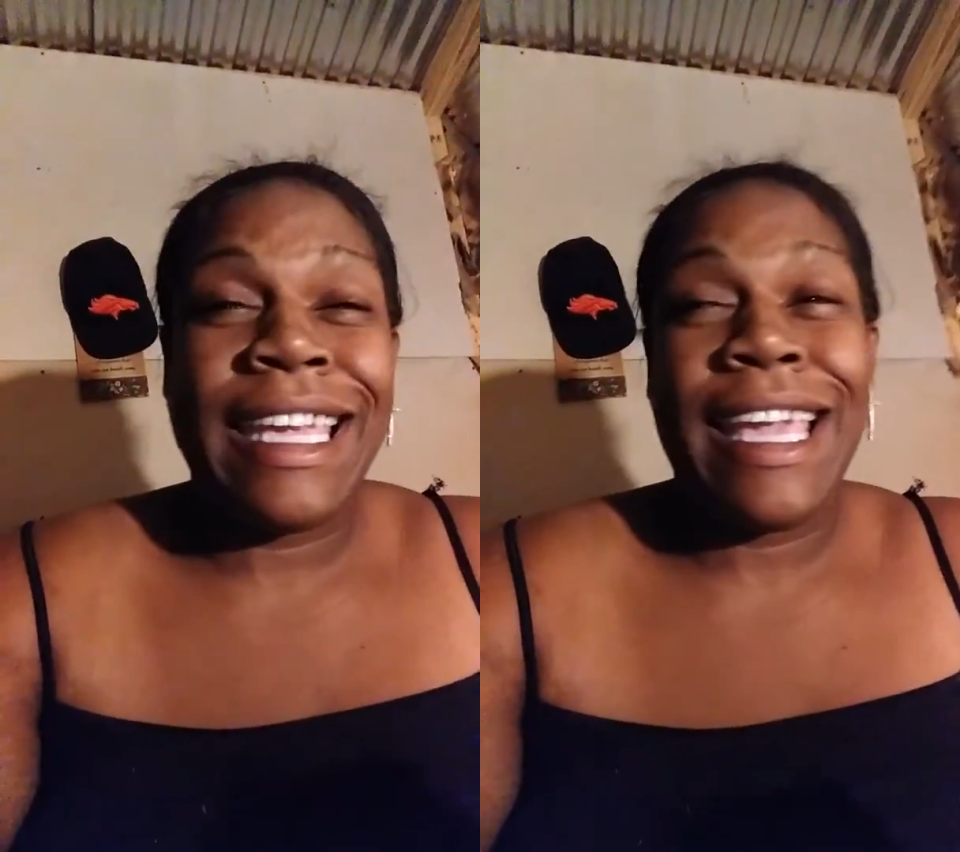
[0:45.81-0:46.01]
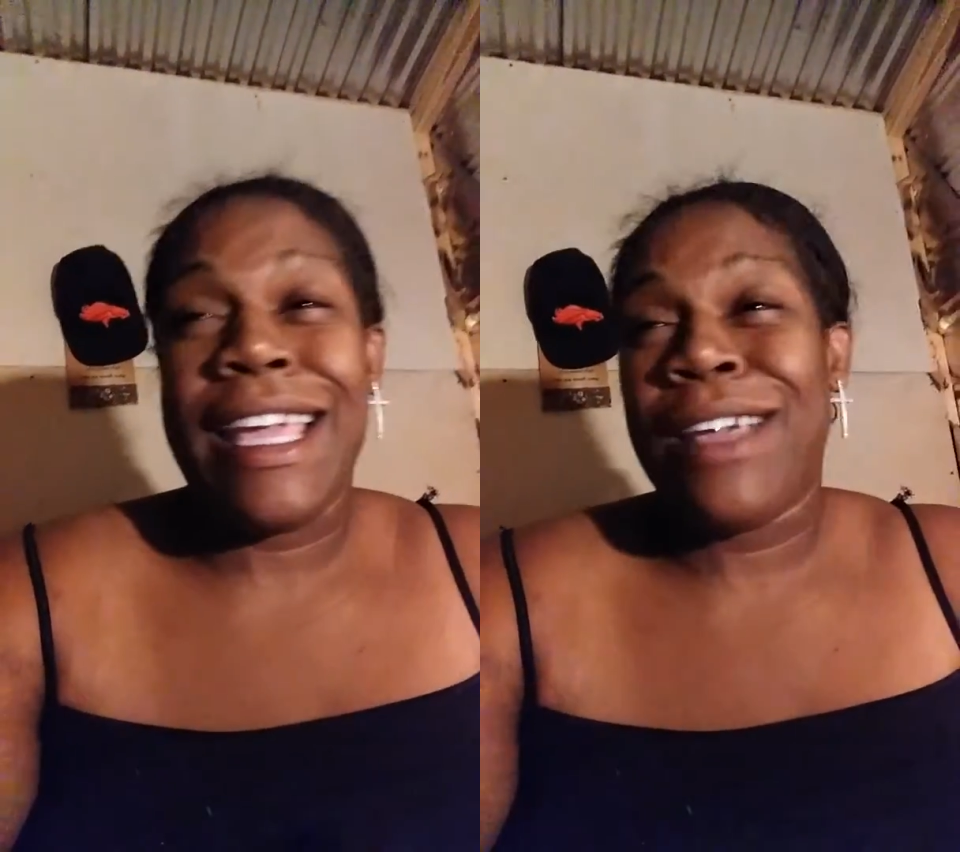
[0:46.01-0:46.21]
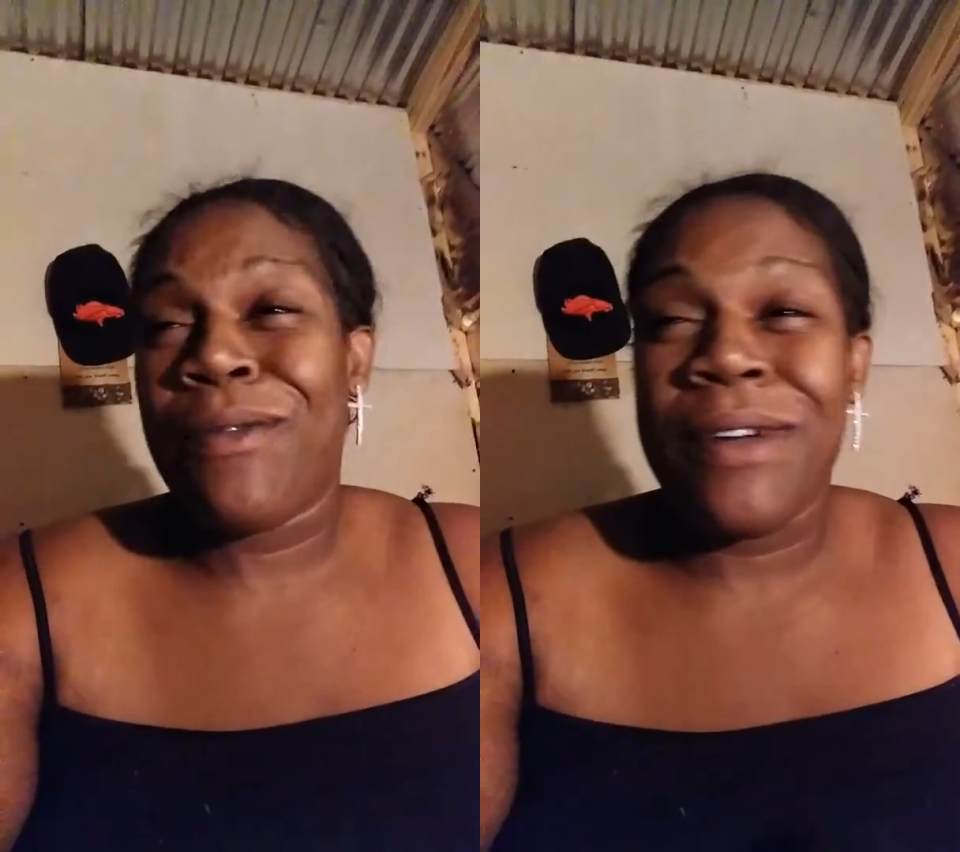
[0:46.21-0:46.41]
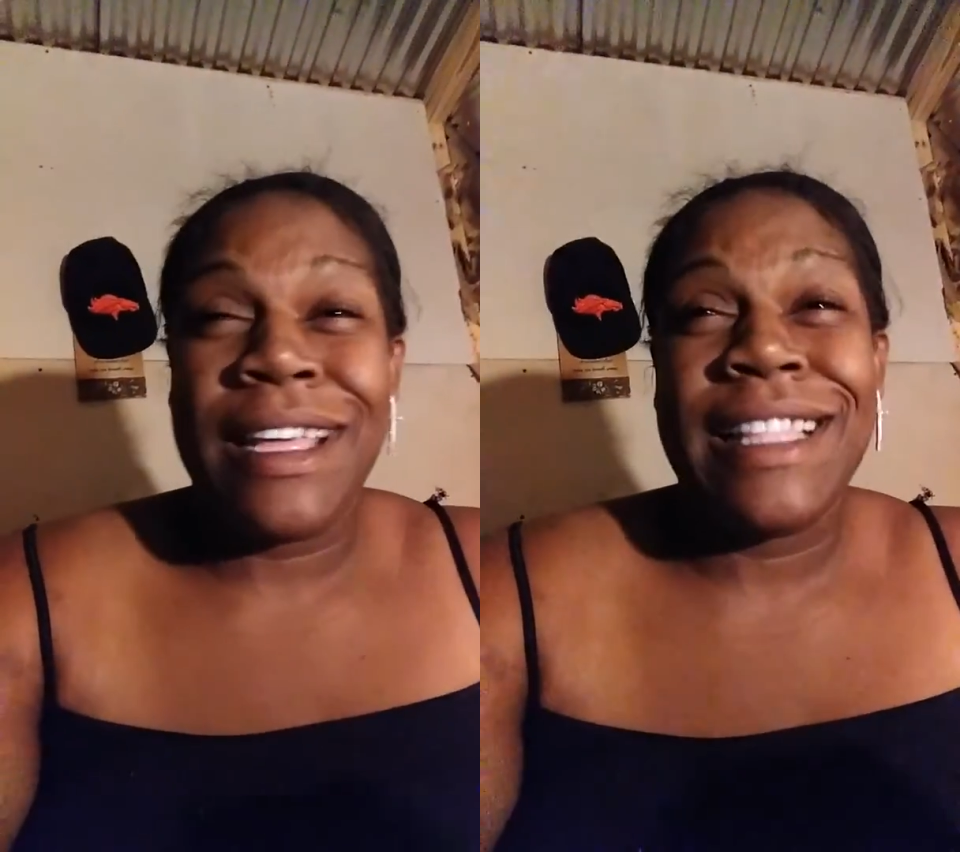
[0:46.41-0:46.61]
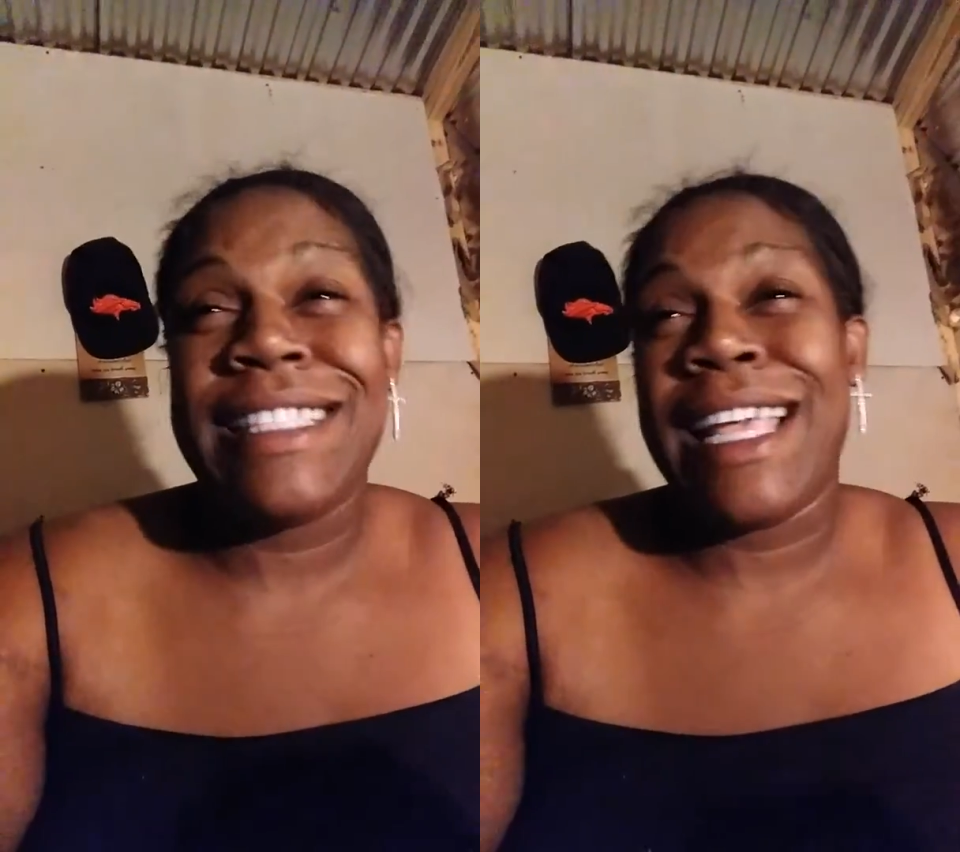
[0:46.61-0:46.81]
care
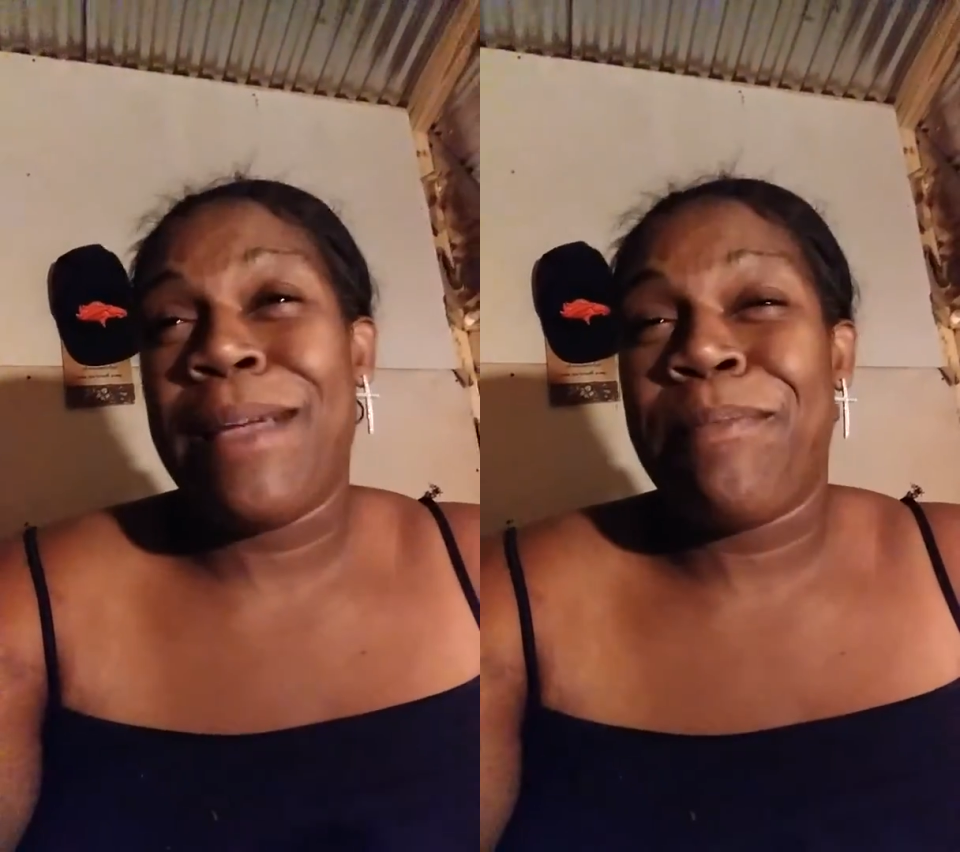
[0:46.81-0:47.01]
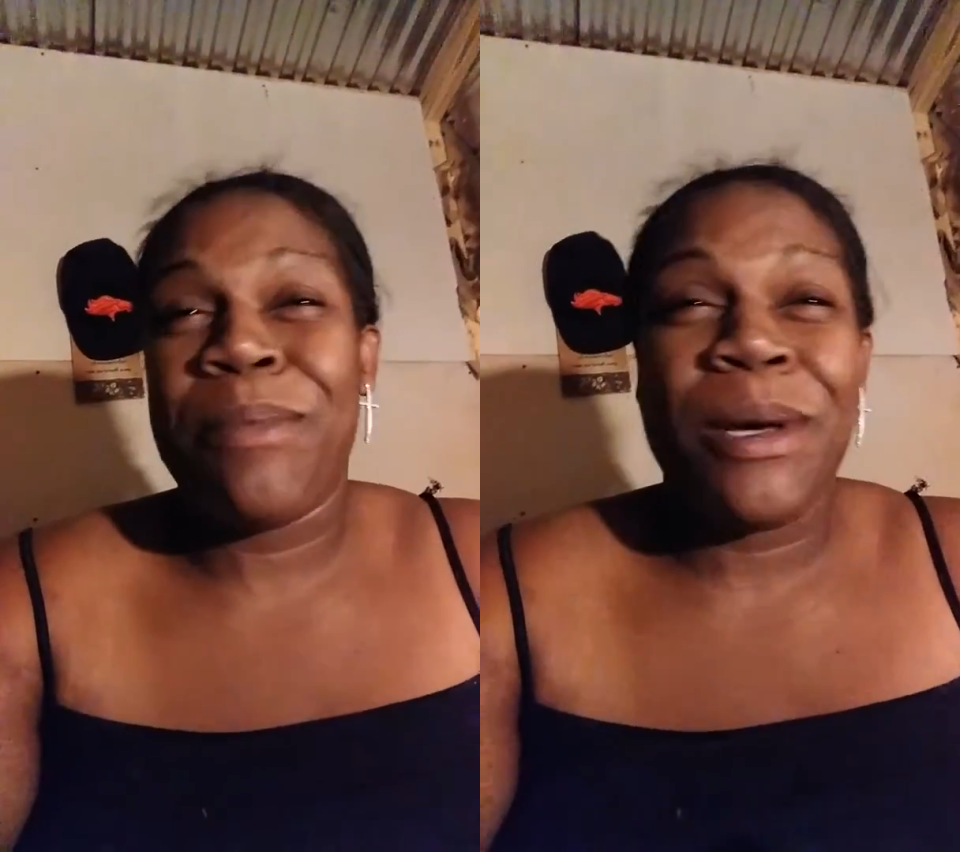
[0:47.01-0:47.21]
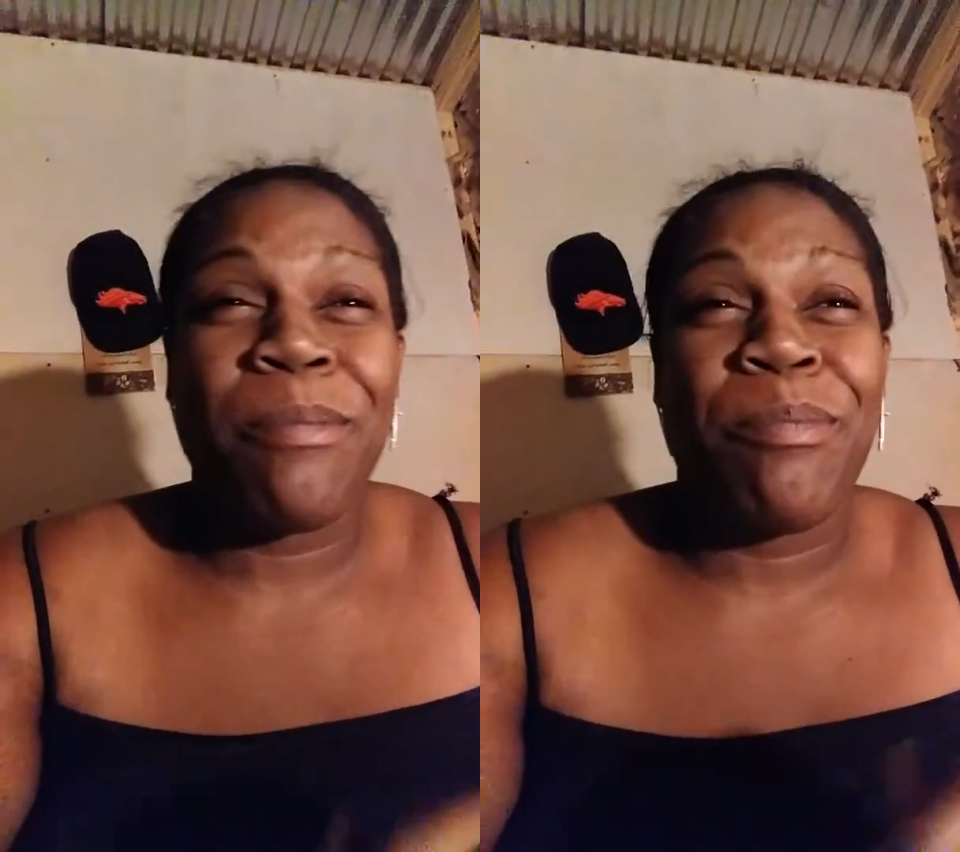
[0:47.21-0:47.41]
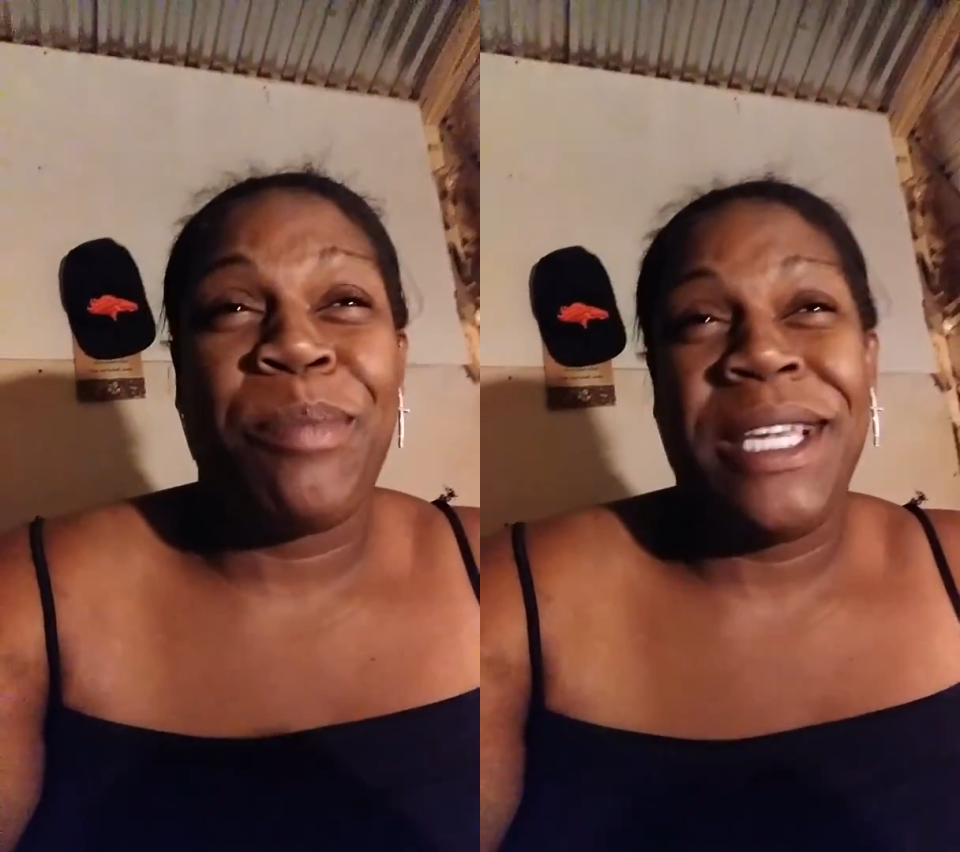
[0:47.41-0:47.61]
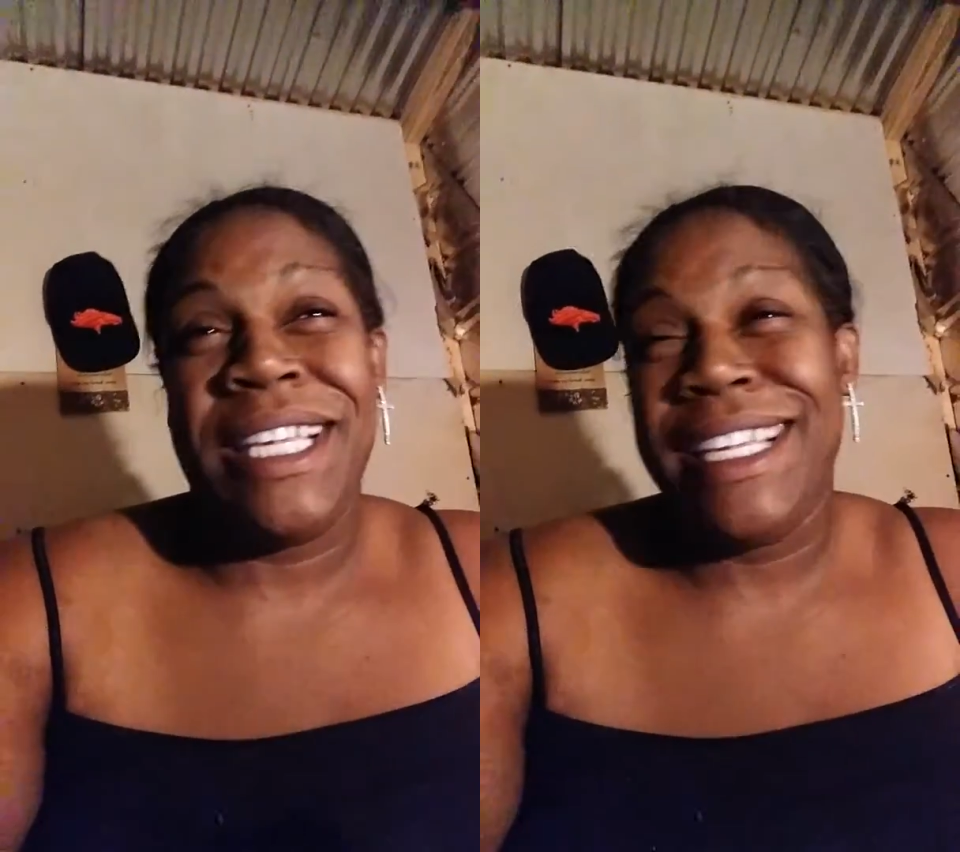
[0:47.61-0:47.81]
what type of
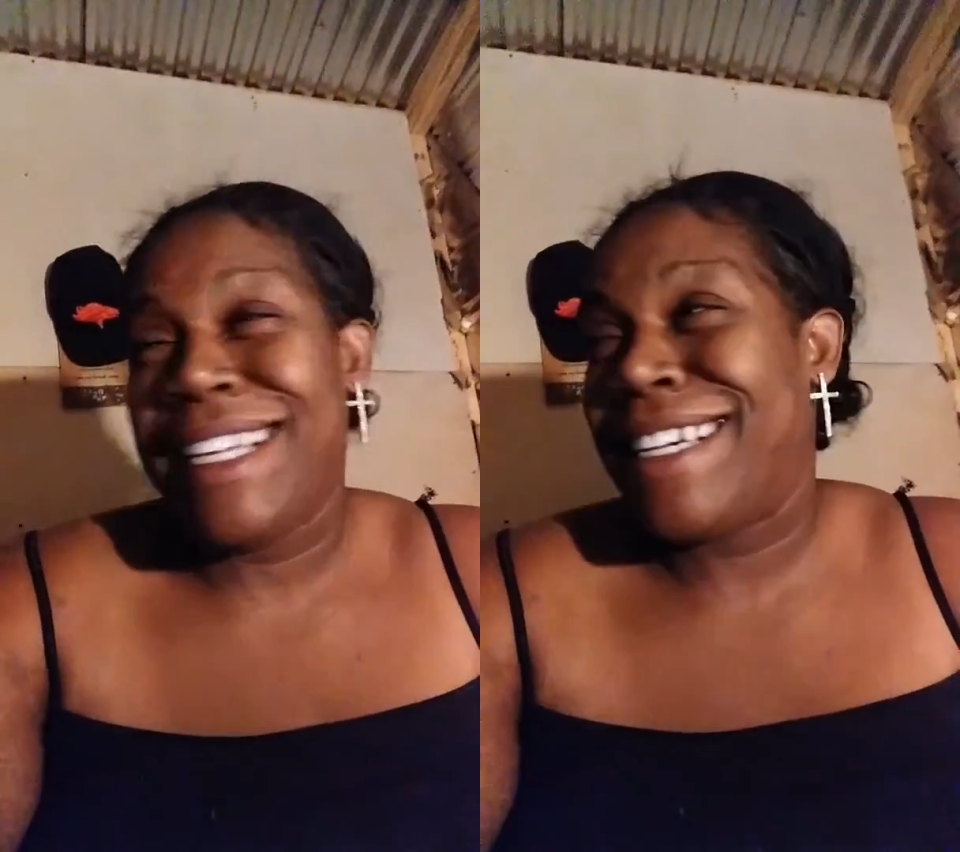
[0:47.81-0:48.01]
beat.